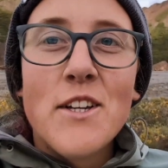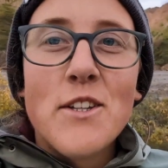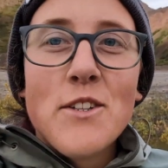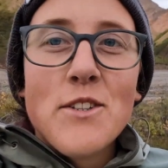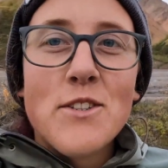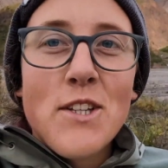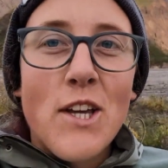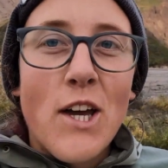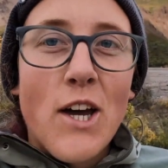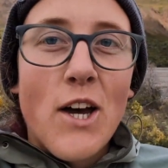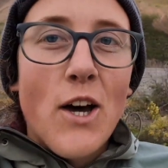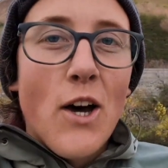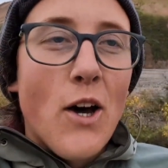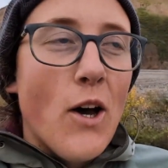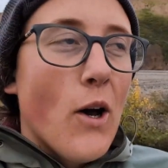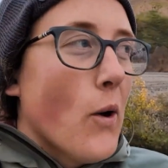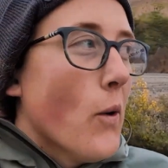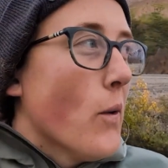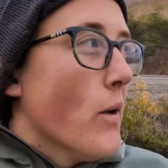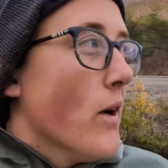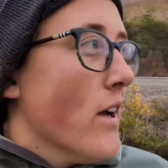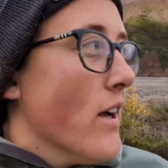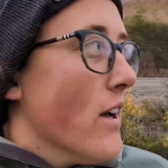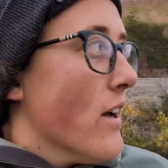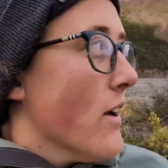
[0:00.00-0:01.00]

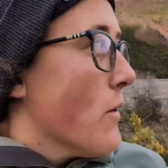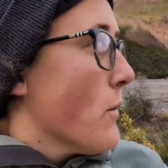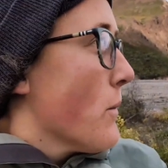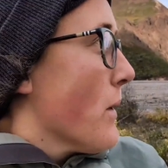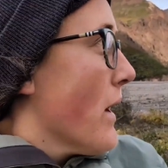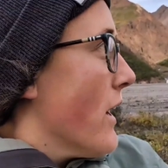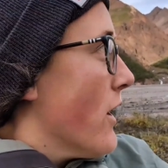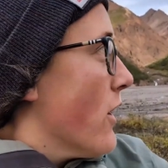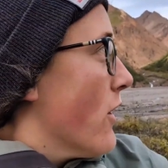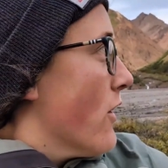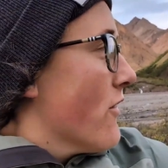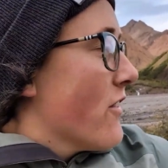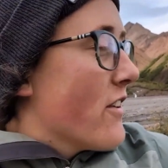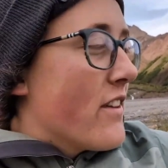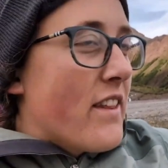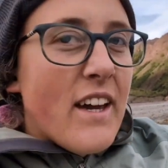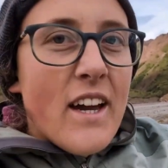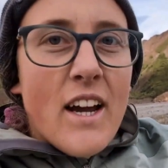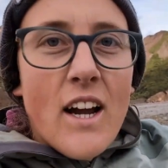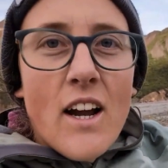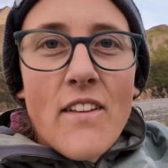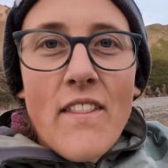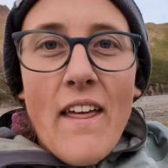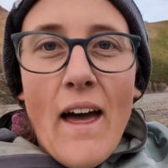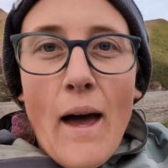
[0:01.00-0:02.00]
So right over
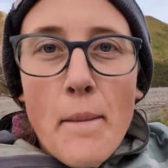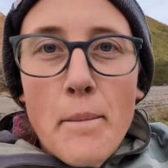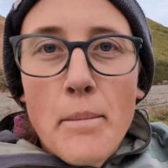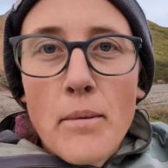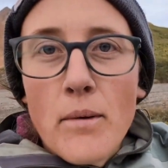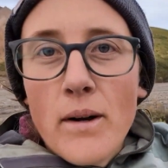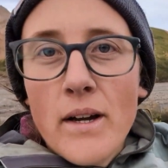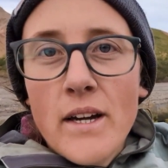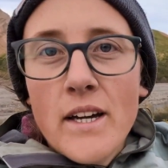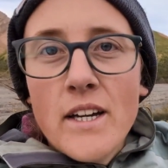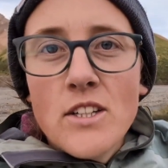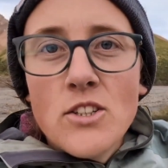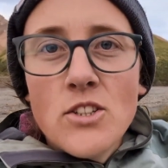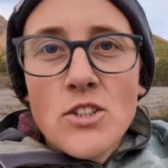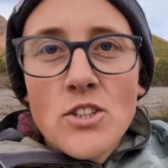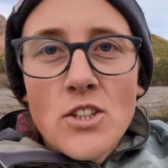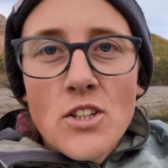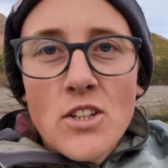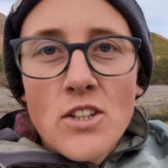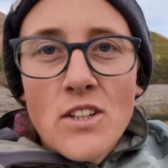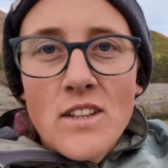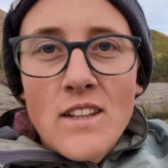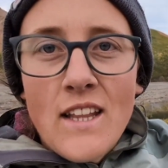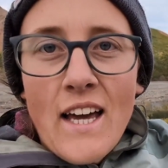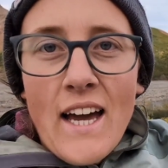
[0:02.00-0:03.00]
there, that bridge,